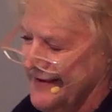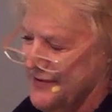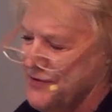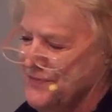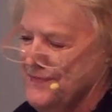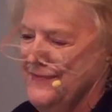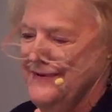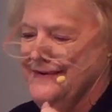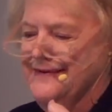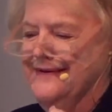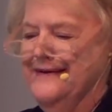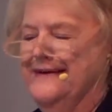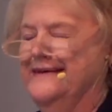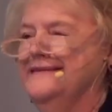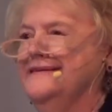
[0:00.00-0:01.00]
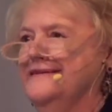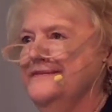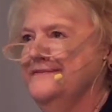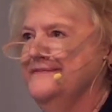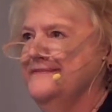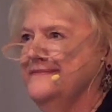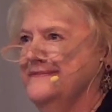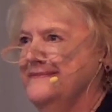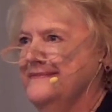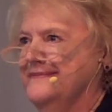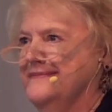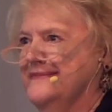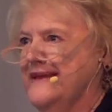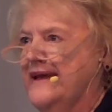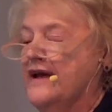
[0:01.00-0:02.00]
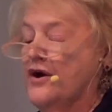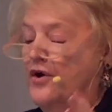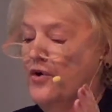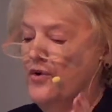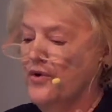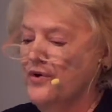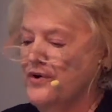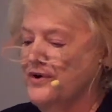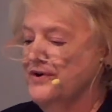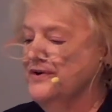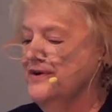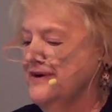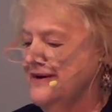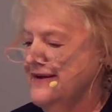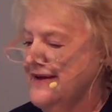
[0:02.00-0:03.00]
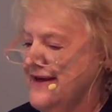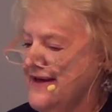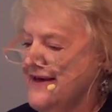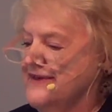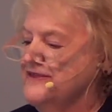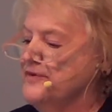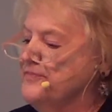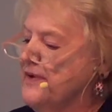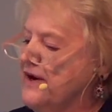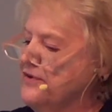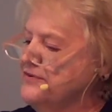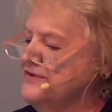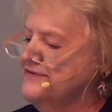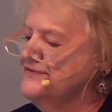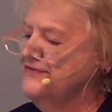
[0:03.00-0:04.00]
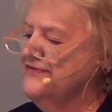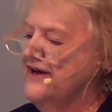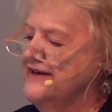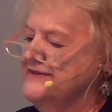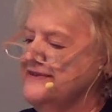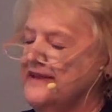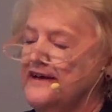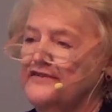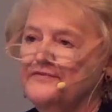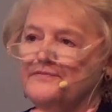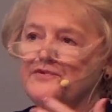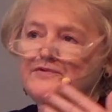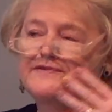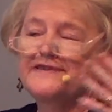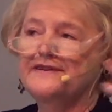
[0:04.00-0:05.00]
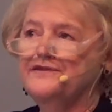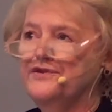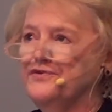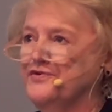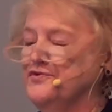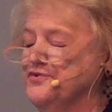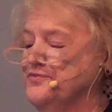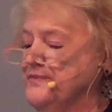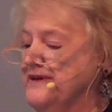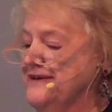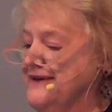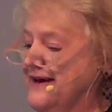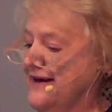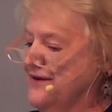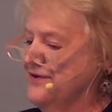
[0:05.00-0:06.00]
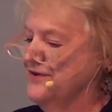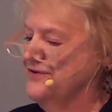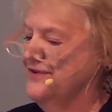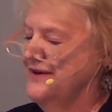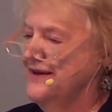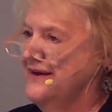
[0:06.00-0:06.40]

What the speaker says: Help me, God. Or, the power of divine love moves in and through me now.